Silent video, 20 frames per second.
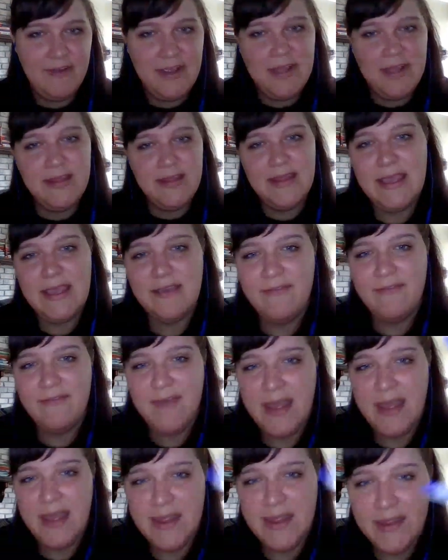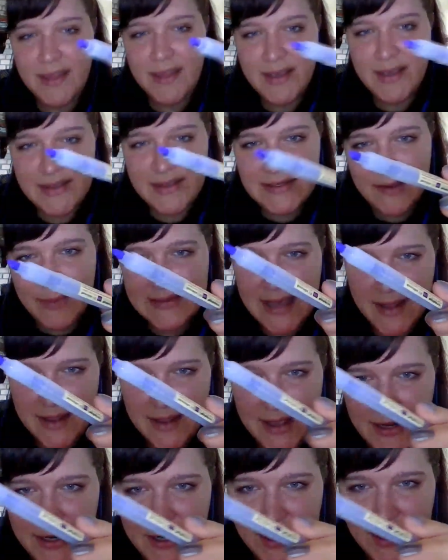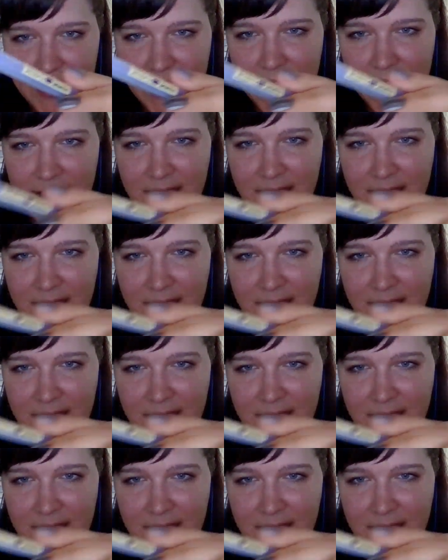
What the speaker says: but I feel like when I